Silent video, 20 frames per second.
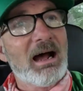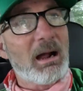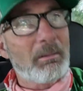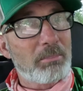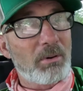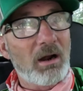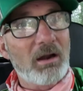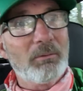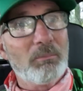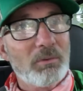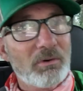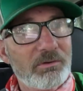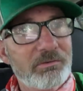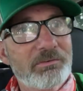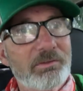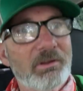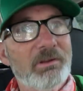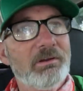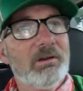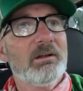I probably would have
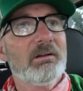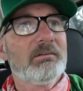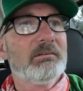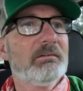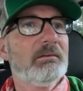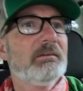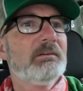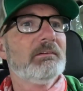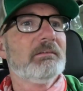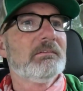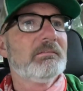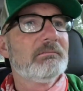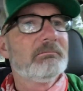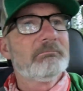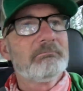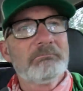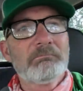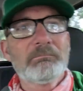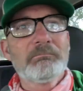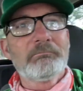seen
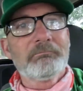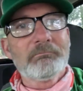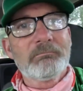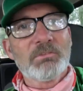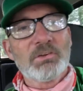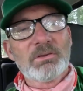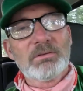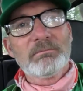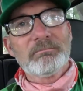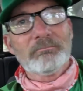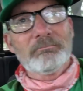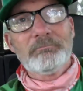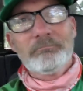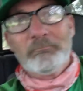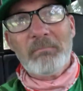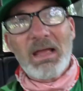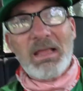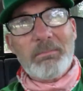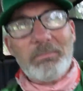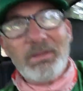it.
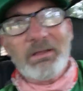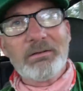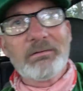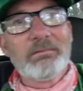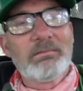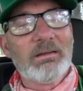Maybe.